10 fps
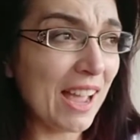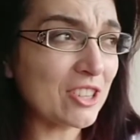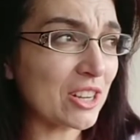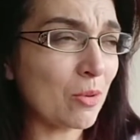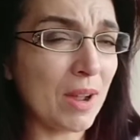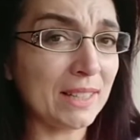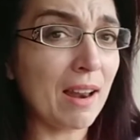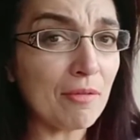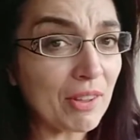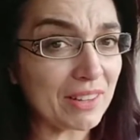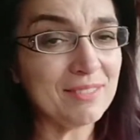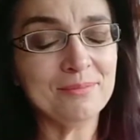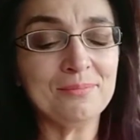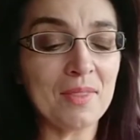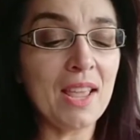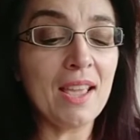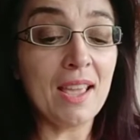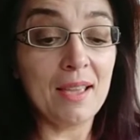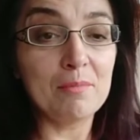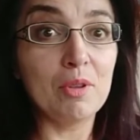I actually quite love it.
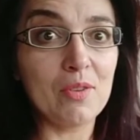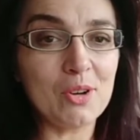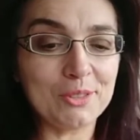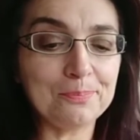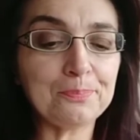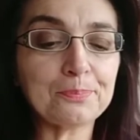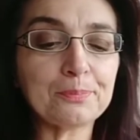Moving on.